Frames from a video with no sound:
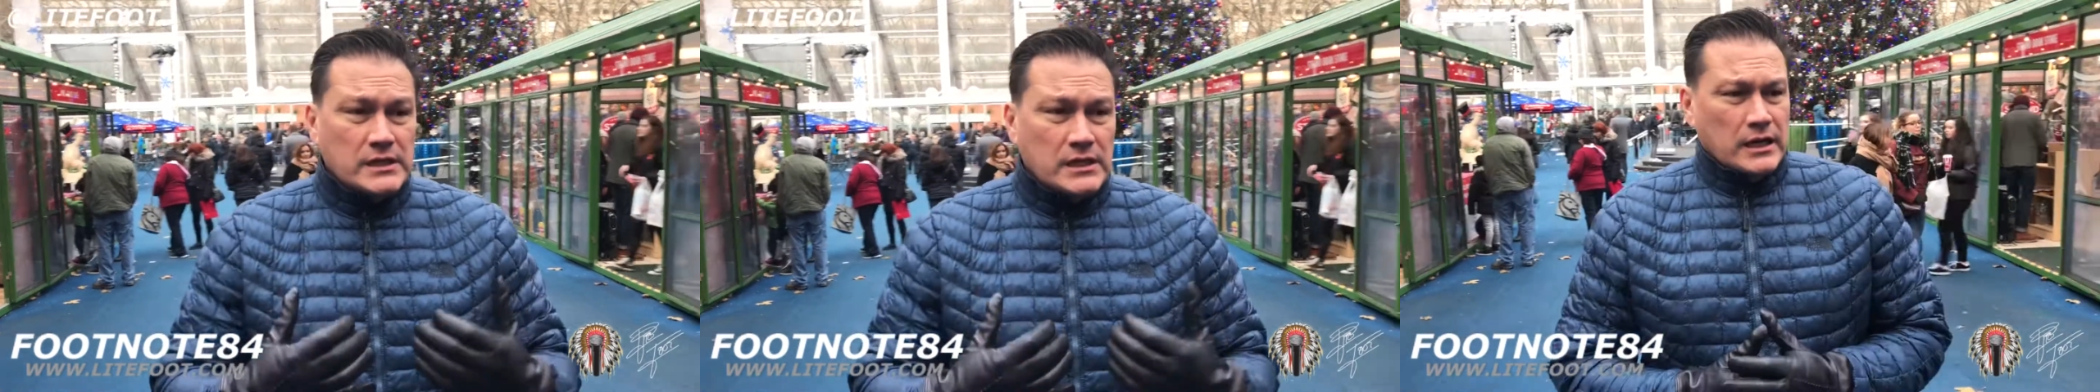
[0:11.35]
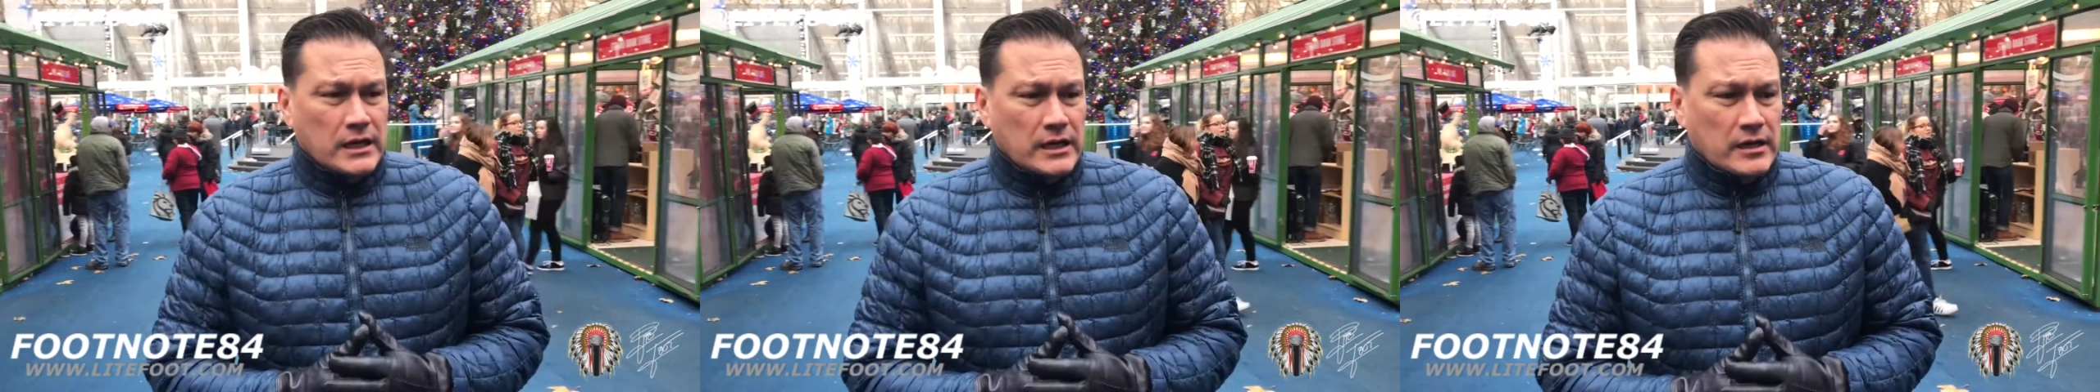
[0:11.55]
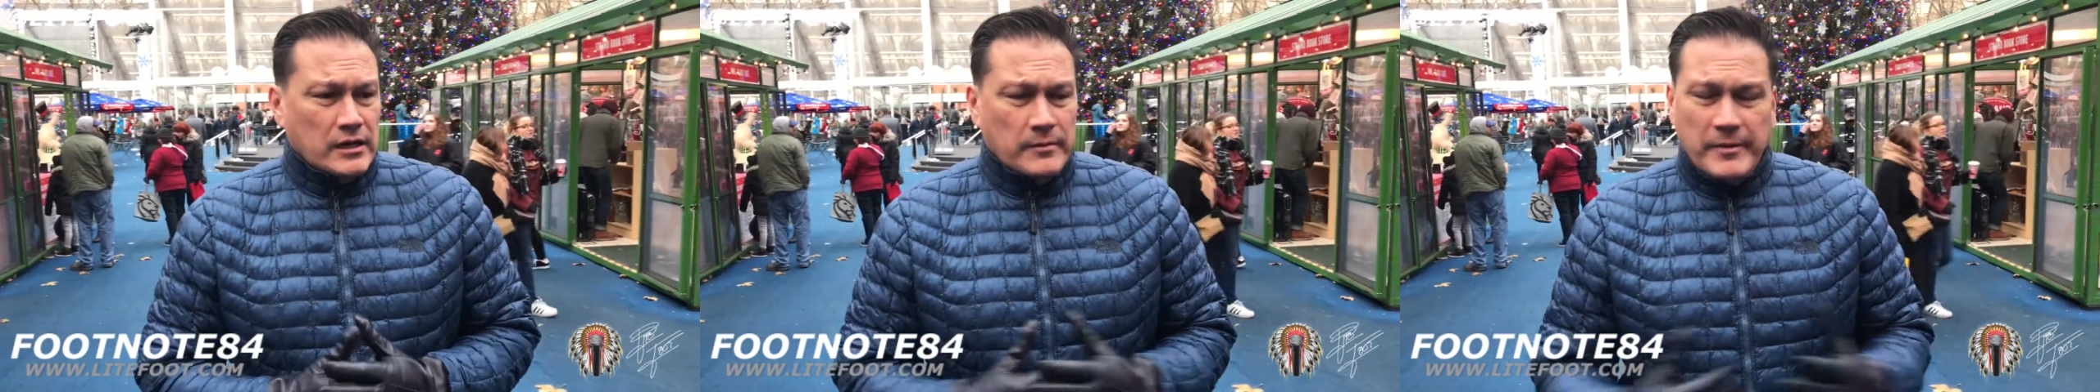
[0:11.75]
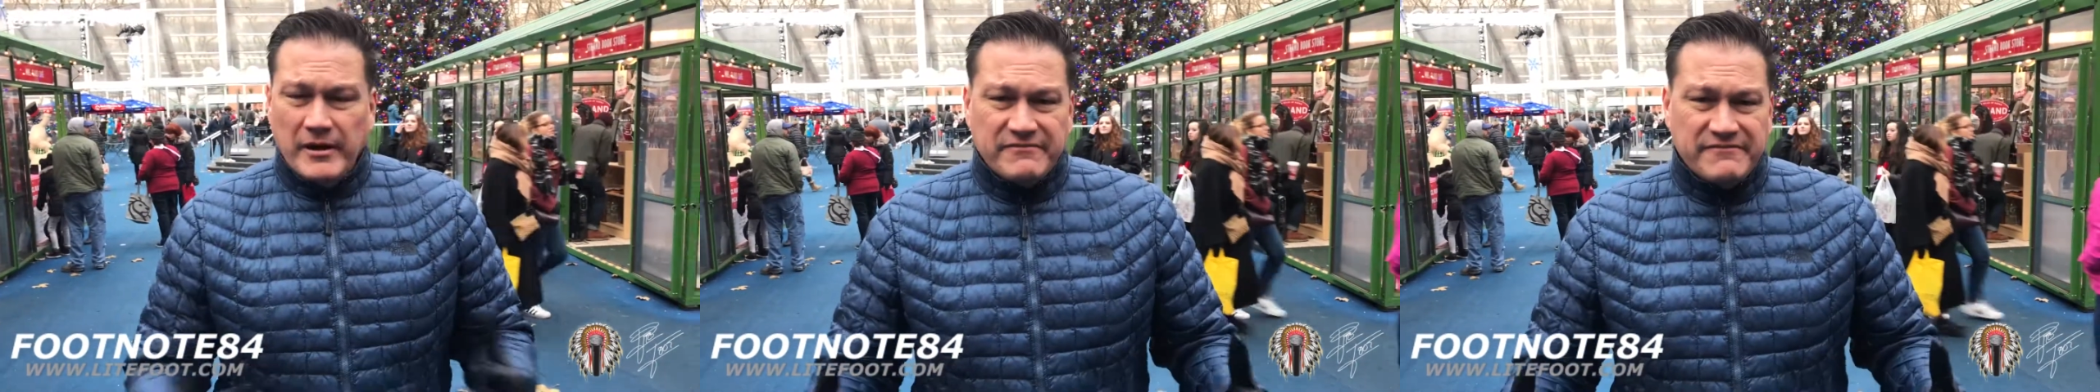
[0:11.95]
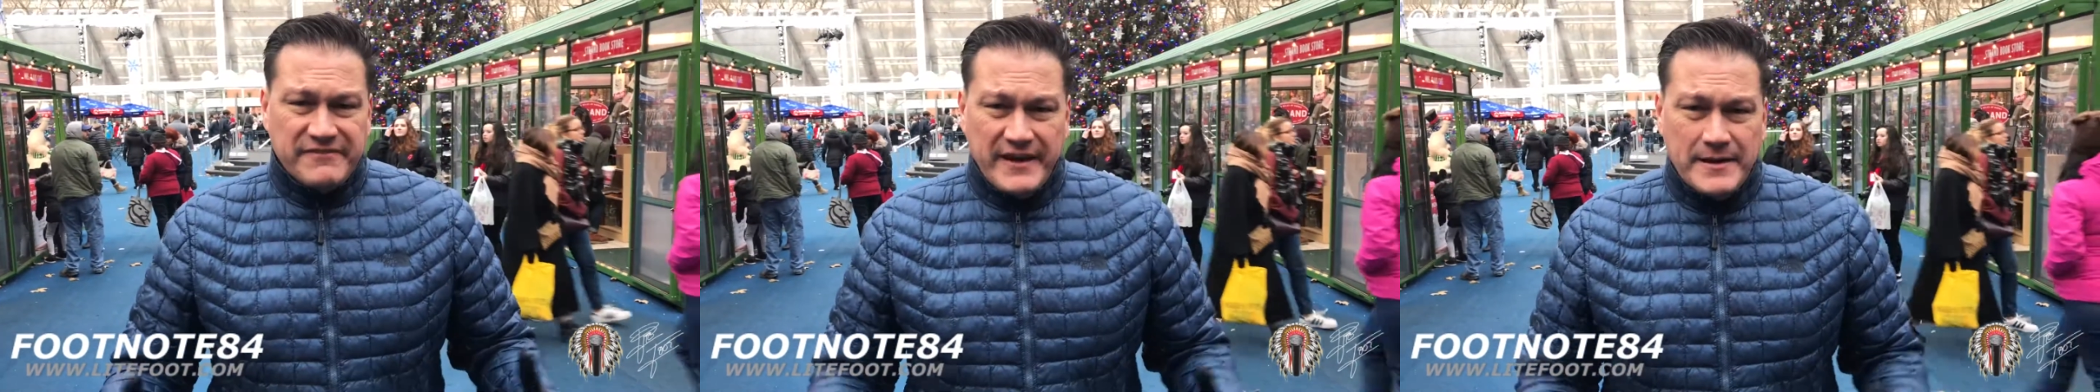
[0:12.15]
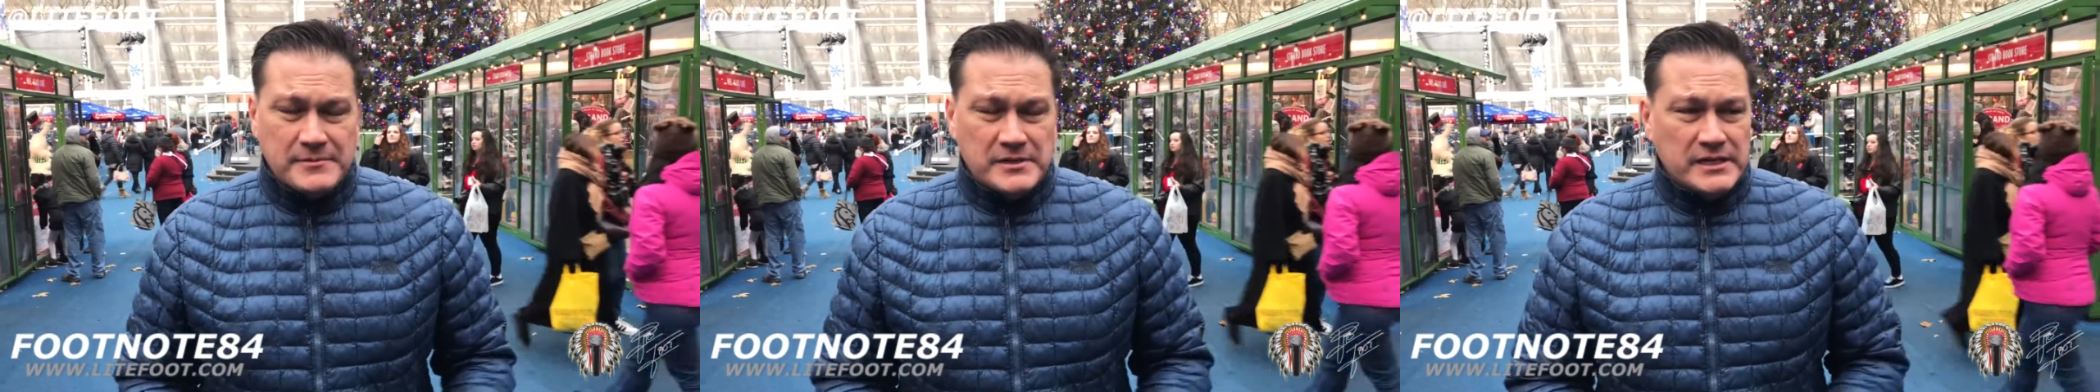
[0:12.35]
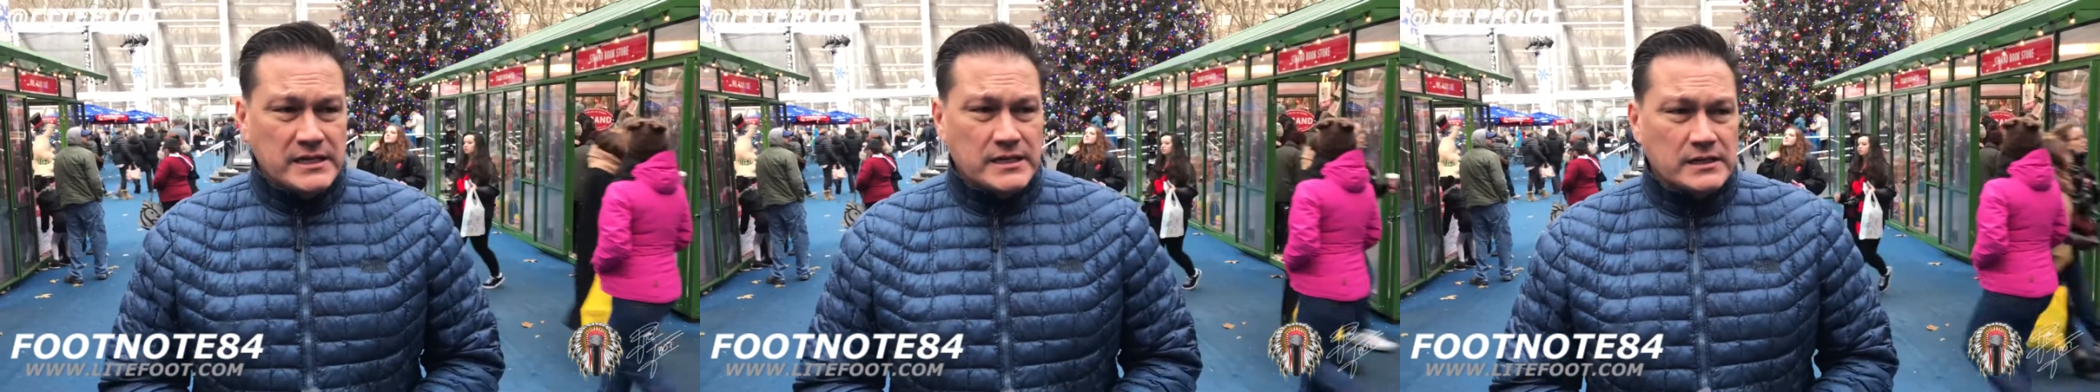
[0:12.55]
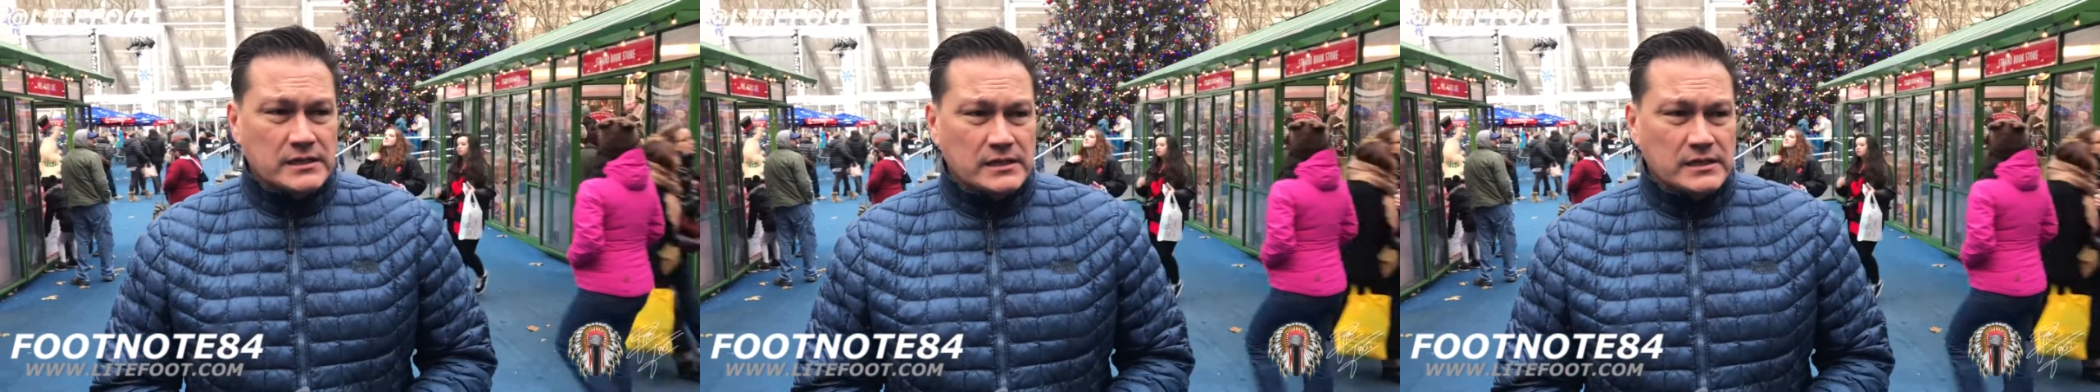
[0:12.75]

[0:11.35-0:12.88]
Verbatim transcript: Uh, about family,